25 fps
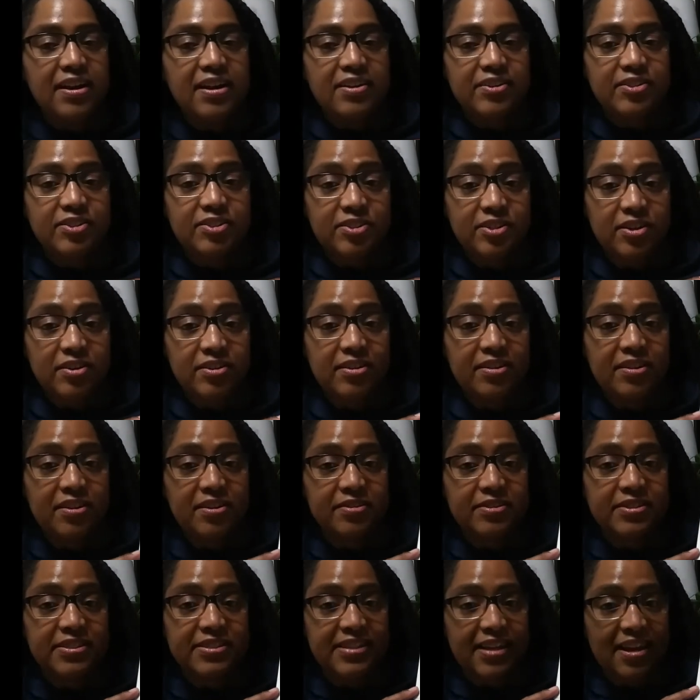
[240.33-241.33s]
started her
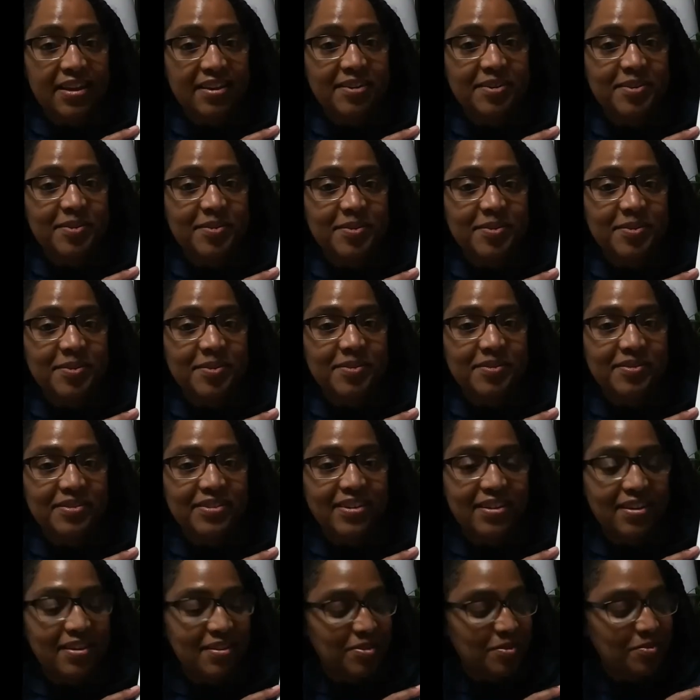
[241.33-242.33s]
cycle
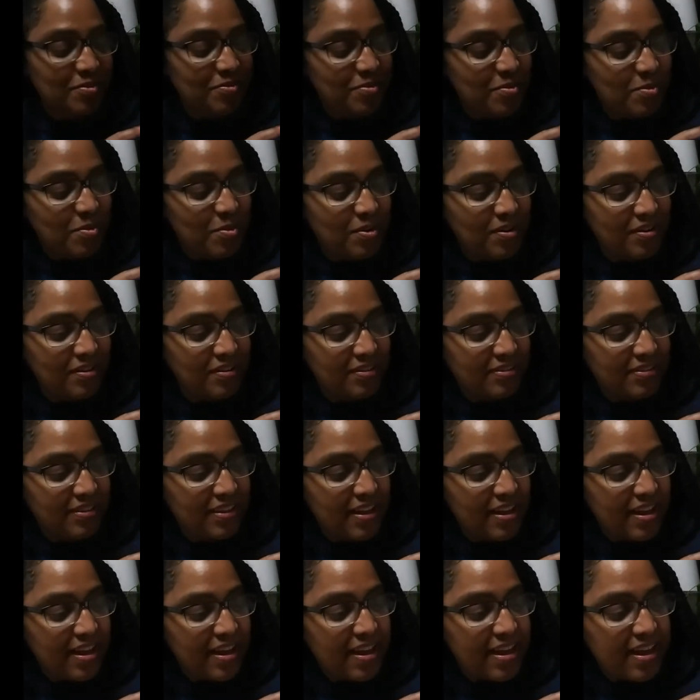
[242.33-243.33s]
on the 4th,
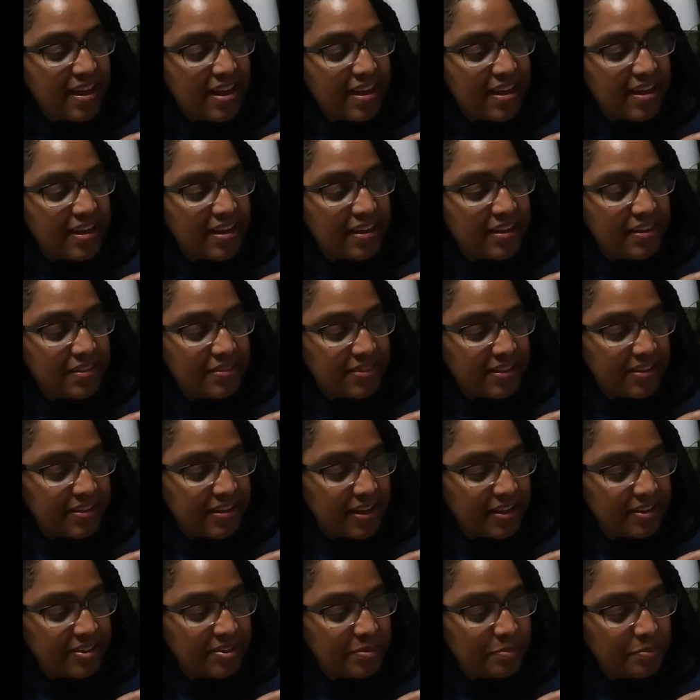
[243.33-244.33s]
and the
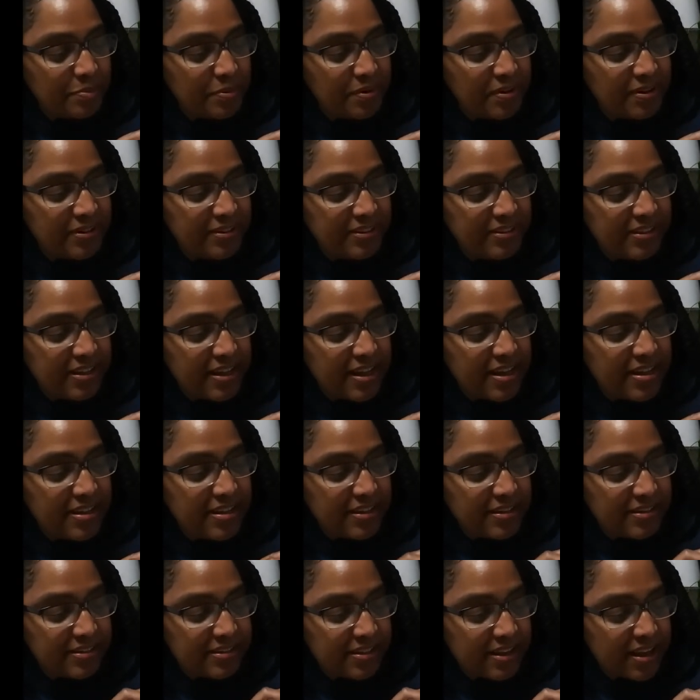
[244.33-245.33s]
next important date
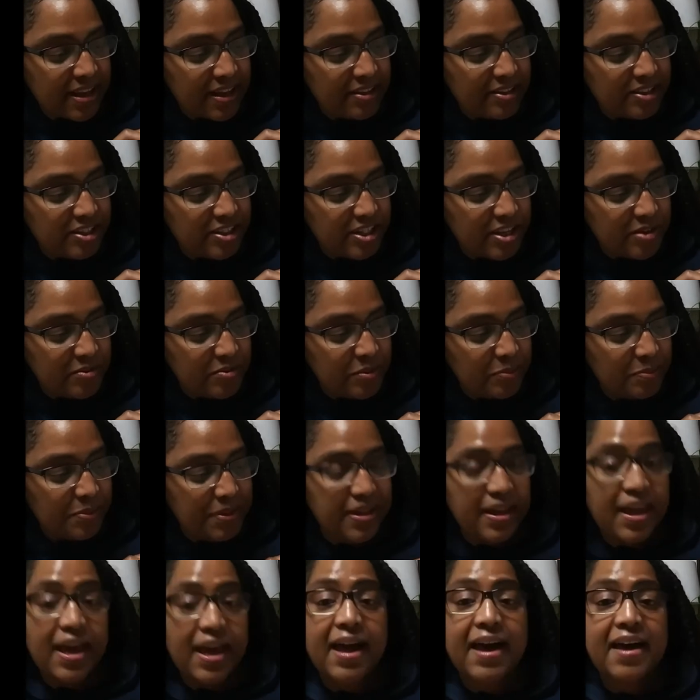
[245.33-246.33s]
is that she will be
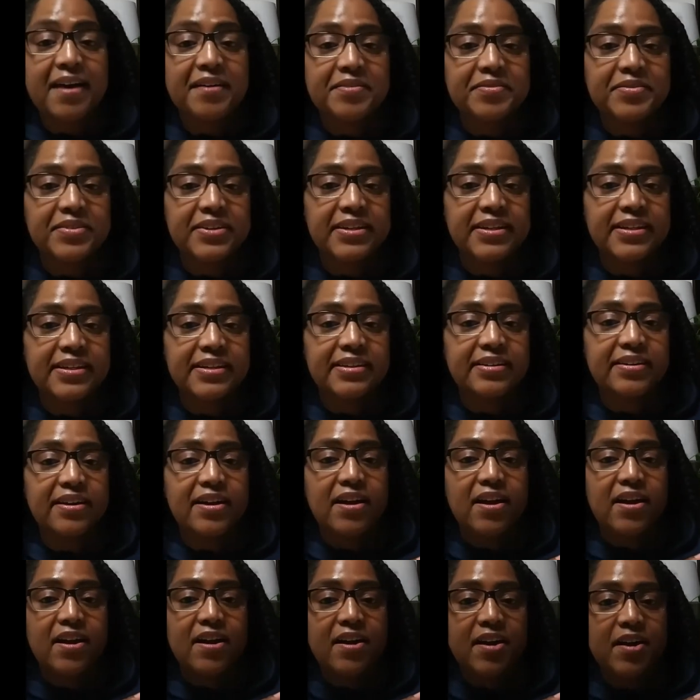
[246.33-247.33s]
having
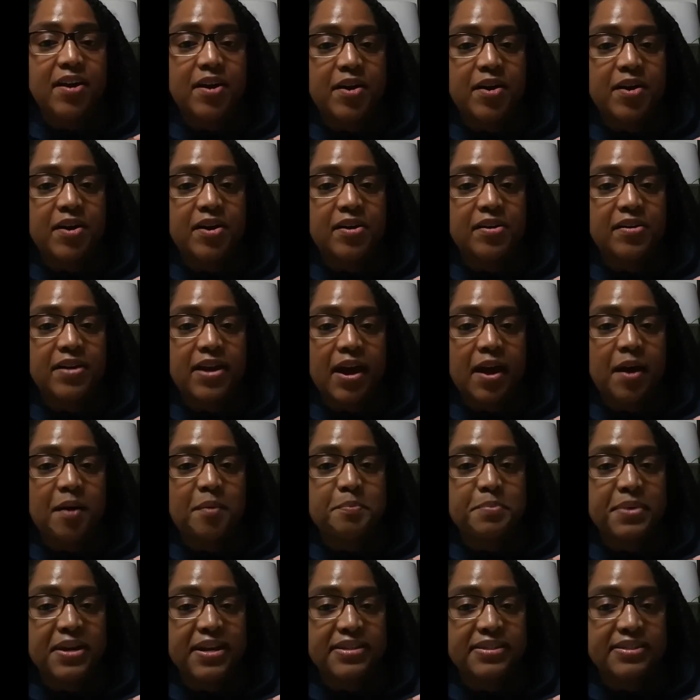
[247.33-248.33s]
her
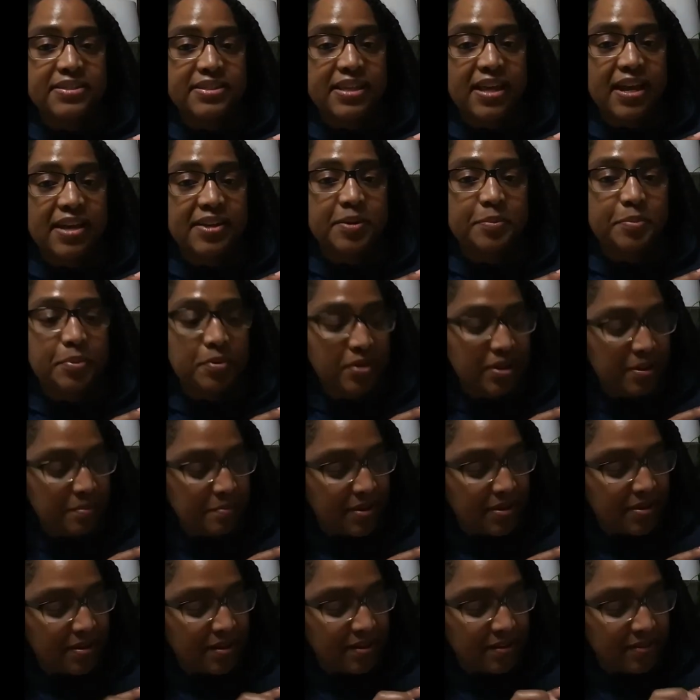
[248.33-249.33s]
baseline
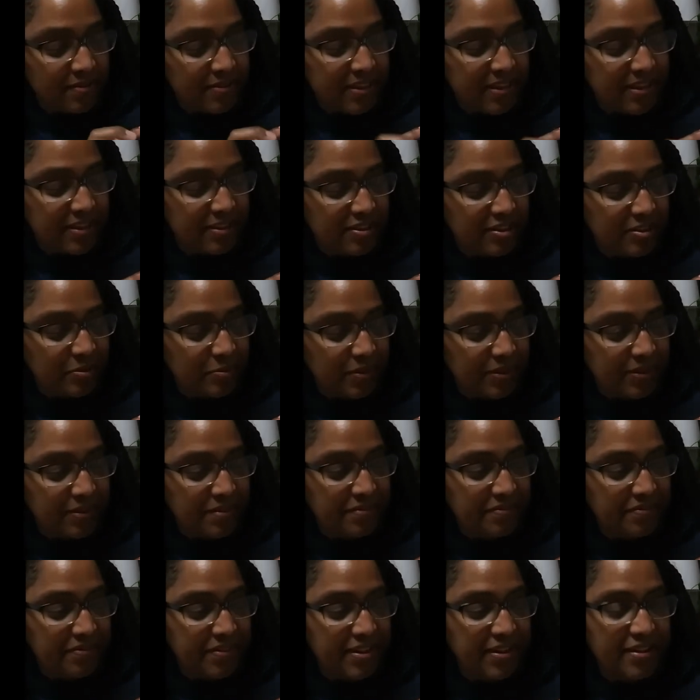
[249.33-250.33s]
appointment on the
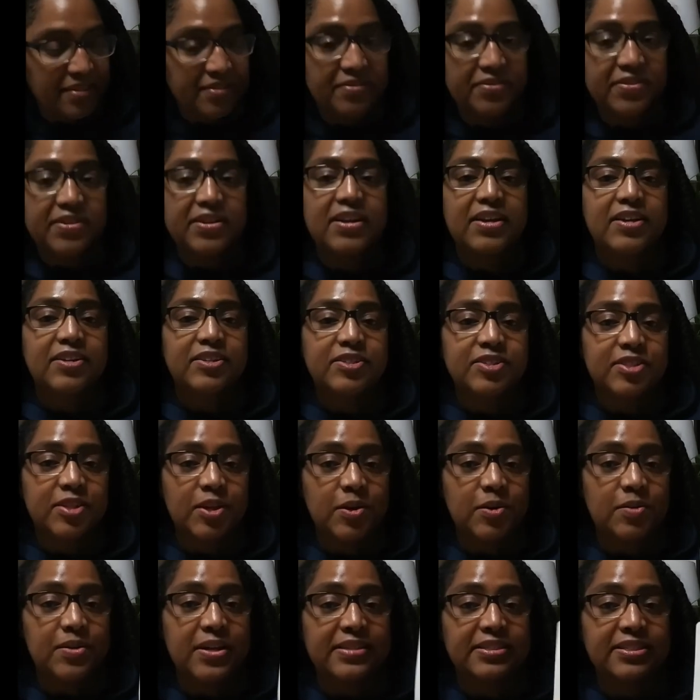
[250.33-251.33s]
25th.
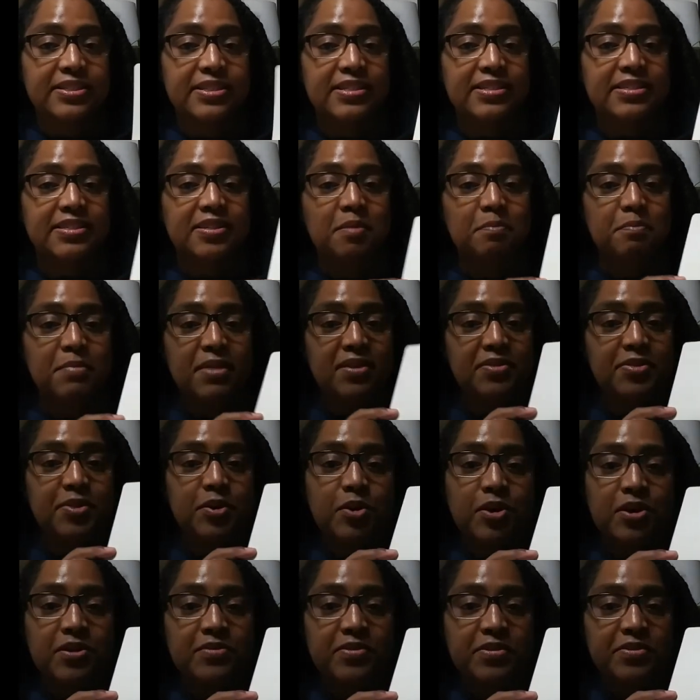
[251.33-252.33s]
So that's just a month
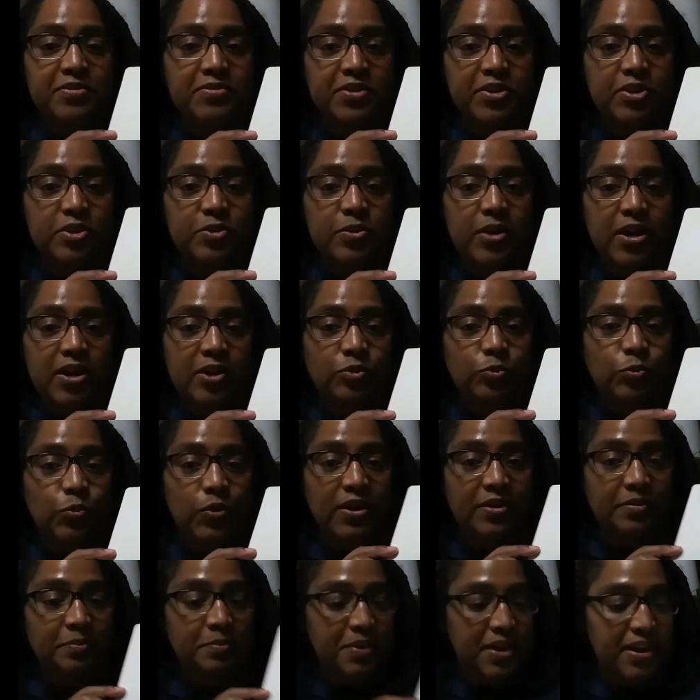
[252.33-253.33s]
overview on
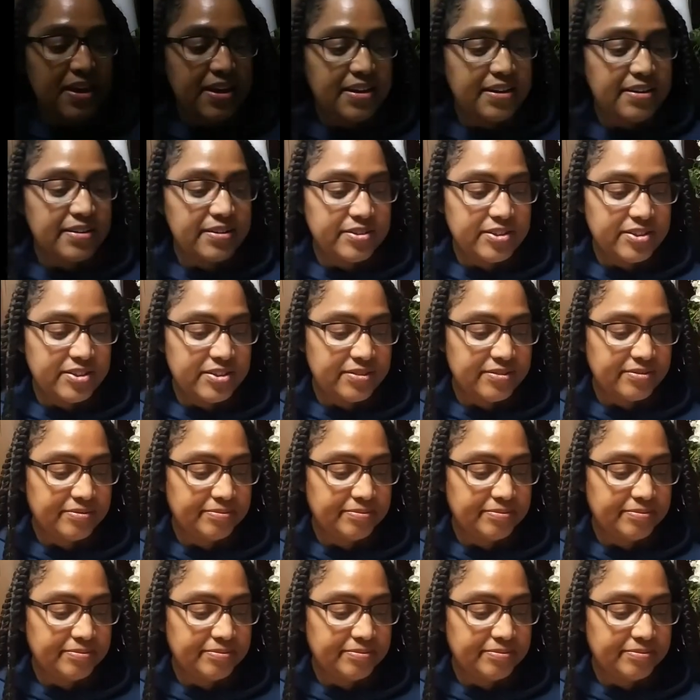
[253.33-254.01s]
one page.